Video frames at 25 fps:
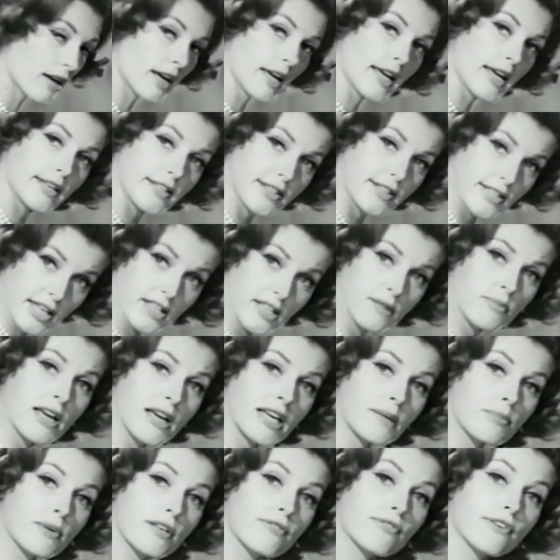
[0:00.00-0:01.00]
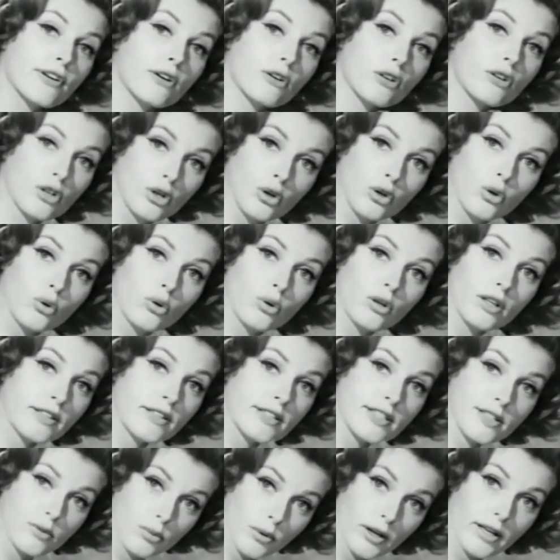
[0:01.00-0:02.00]
It did make me feel cool and
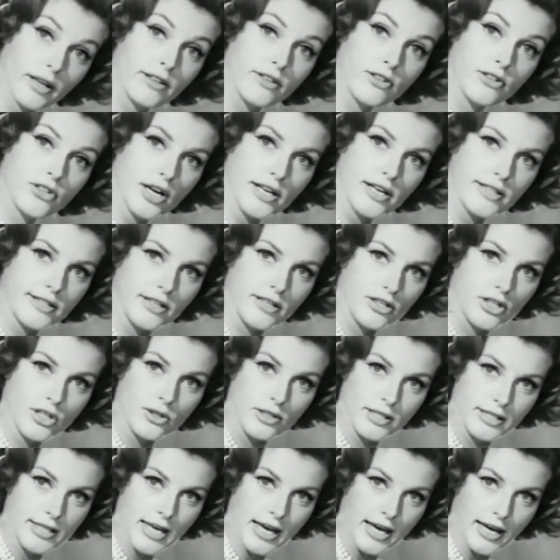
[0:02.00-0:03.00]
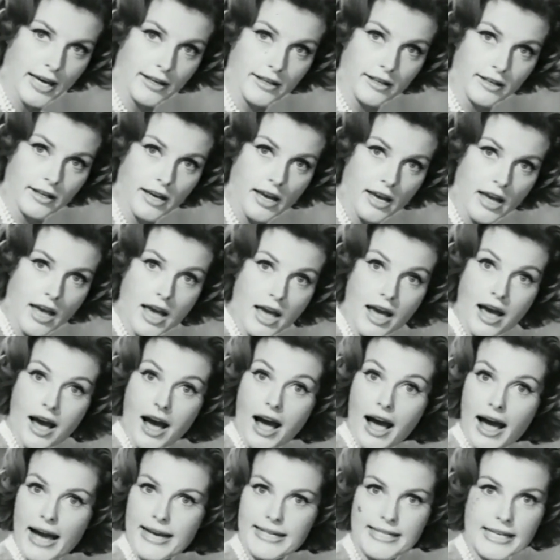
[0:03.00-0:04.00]
sweet, just as you said.
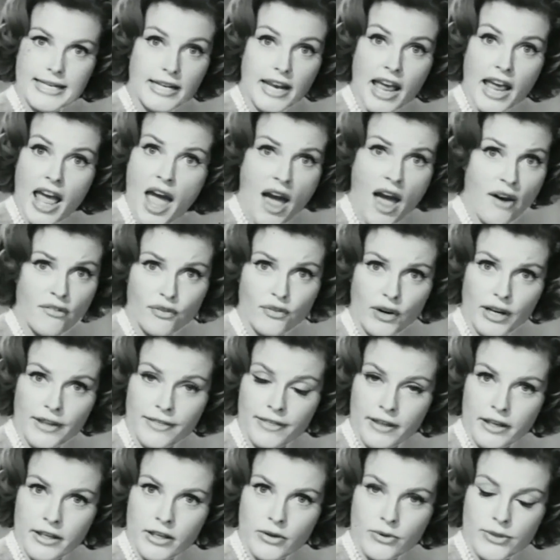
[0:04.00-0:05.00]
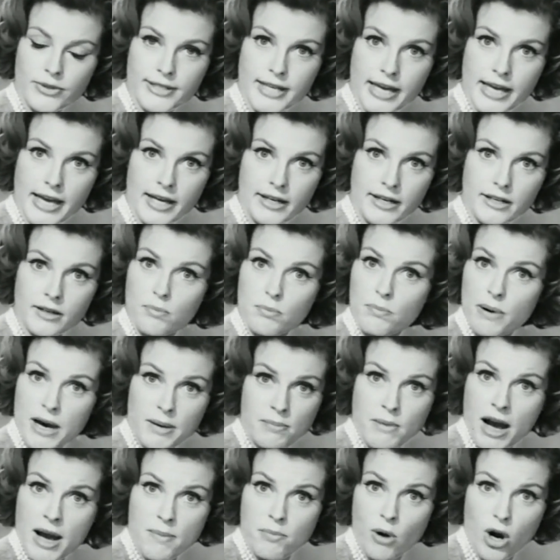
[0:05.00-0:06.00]
I did everything you said, but
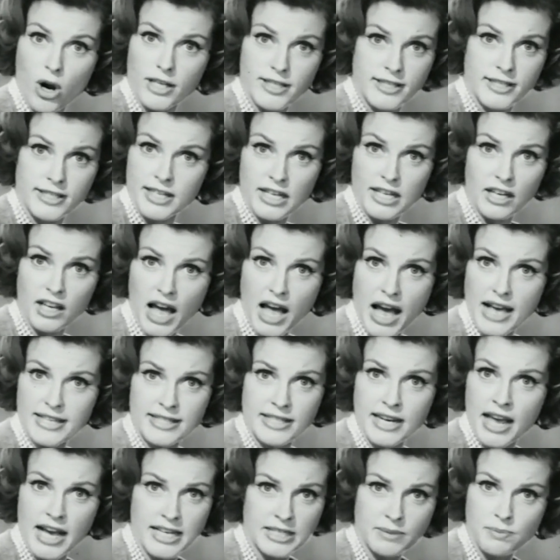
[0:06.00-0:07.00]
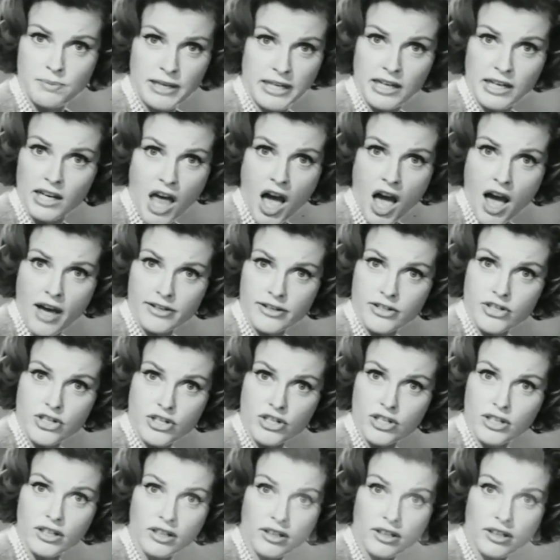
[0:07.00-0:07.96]
my boss still hasn't asked me to lunch.